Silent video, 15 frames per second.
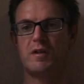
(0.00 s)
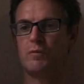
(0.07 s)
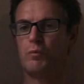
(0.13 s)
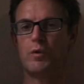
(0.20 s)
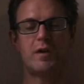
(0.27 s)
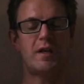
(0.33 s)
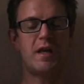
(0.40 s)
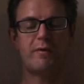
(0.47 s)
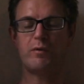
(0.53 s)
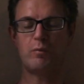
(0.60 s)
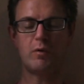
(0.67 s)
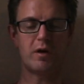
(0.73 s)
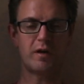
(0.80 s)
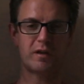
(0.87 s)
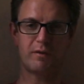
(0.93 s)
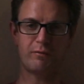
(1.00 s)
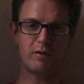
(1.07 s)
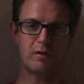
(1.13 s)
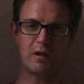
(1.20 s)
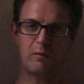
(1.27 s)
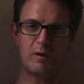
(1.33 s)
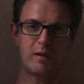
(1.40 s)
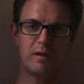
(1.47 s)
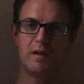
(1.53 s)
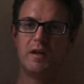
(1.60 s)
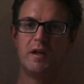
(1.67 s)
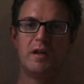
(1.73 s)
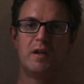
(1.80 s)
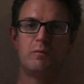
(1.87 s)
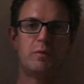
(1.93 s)
It will never work if you go in
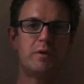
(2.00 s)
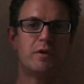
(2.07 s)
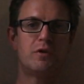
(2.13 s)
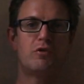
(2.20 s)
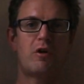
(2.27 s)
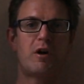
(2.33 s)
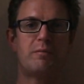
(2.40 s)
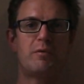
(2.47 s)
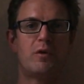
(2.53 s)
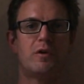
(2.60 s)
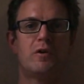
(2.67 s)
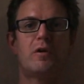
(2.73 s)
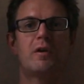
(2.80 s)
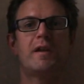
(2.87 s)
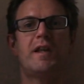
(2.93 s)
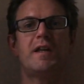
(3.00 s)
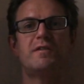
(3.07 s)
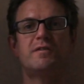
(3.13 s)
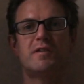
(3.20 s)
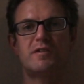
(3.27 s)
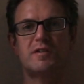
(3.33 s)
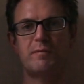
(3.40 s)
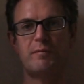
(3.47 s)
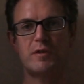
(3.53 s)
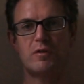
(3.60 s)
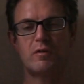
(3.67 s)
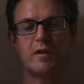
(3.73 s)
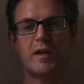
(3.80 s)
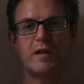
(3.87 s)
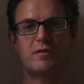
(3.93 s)
with a tripod, not unless there's somewhere
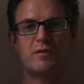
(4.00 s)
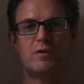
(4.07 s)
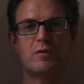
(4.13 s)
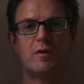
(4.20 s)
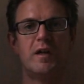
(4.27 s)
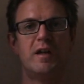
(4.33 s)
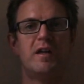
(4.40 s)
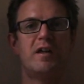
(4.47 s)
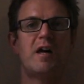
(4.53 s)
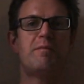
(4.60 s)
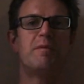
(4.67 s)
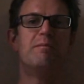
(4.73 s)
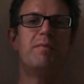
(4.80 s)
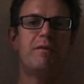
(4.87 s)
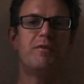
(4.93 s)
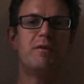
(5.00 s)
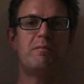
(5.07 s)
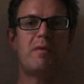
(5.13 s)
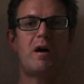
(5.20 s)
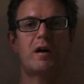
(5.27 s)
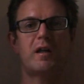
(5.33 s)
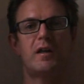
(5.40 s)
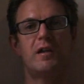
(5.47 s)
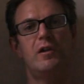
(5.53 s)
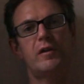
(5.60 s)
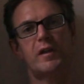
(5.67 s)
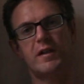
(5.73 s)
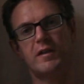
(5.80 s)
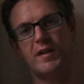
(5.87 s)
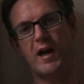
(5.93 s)
you can get to up above the market
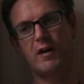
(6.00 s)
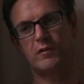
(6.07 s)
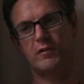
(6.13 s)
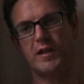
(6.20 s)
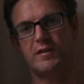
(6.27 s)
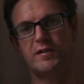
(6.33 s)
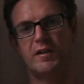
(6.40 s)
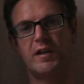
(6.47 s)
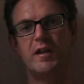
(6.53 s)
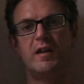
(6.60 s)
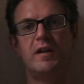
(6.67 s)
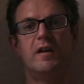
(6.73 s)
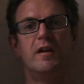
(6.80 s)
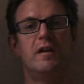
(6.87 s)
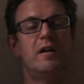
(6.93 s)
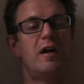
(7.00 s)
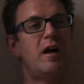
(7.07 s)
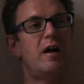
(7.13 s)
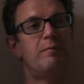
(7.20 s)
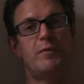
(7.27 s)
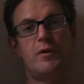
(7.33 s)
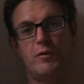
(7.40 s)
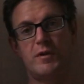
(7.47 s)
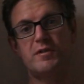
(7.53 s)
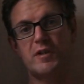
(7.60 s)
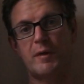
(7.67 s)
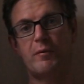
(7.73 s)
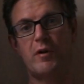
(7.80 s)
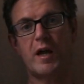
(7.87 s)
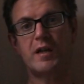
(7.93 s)
looking down on it. There is
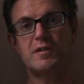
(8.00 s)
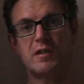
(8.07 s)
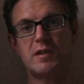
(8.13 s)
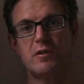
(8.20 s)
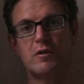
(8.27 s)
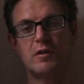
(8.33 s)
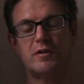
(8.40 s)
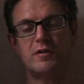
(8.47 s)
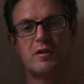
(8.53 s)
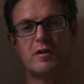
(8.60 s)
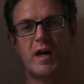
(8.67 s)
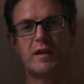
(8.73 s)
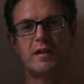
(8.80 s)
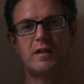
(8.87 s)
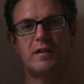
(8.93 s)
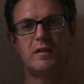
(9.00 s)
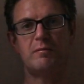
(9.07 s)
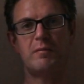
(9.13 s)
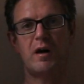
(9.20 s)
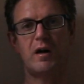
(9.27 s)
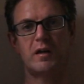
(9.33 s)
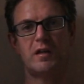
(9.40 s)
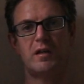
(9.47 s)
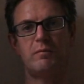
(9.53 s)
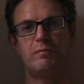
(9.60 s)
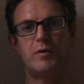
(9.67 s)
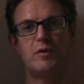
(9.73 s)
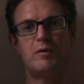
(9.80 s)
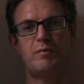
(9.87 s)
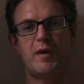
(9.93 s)
somewhere actually you can do that in the market in
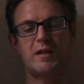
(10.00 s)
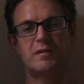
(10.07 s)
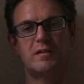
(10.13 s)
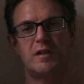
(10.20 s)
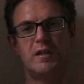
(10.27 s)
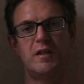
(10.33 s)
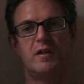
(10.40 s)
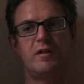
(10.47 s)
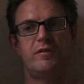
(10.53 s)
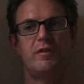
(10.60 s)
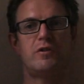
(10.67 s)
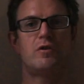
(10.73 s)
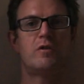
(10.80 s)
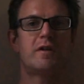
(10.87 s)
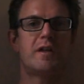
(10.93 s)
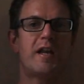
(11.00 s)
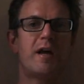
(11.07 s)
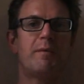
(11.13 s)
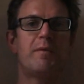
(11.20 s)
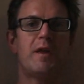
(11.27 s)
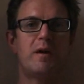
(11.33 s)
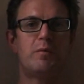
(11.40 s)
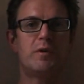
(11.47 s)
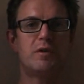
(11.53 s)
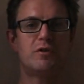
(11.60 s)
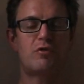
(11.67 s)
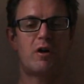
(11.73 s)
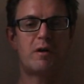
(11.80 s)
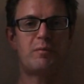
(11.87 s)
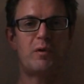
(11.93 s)
Budapest, that you can get up there with a
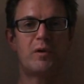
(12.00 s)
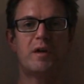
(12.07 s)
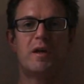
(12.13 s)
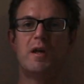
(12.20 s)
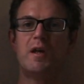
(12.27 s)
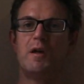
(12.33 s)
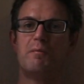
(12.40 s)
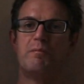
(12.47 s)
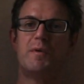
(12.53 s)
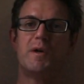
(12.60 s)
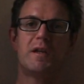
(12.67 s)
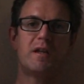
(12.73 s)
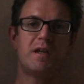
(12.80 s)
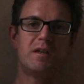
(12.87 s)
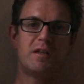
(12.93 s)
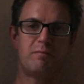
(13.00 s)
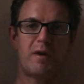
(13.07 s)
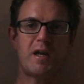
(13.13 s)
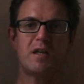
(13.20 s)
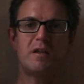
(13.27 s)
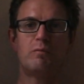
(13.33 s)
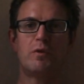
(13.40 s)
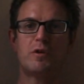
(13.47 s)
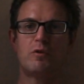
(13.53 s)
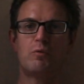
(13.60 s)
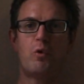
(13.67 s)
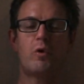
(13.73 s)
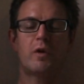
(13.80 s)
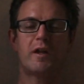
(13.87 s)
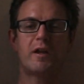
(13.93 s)
tripod. But in the main, when you're
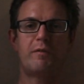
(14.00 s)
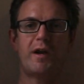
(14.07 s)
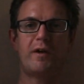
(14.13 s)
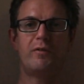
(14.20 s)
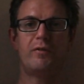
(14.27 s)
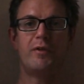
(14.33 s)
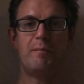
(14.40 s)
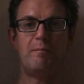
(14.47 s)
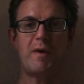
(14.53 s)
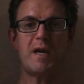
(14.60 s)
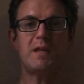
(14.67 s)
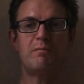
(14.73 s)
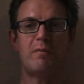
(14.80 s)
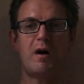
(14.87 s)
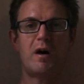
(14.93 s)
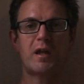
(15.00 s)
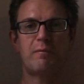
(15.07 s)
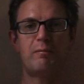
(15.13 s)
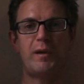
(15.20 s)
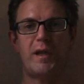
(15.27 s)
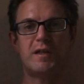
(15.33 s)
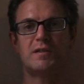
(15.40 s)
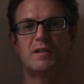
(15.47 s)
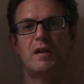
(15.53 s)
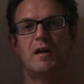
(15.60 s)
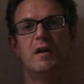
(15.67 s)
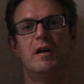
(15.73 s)
walking around the main marketplace,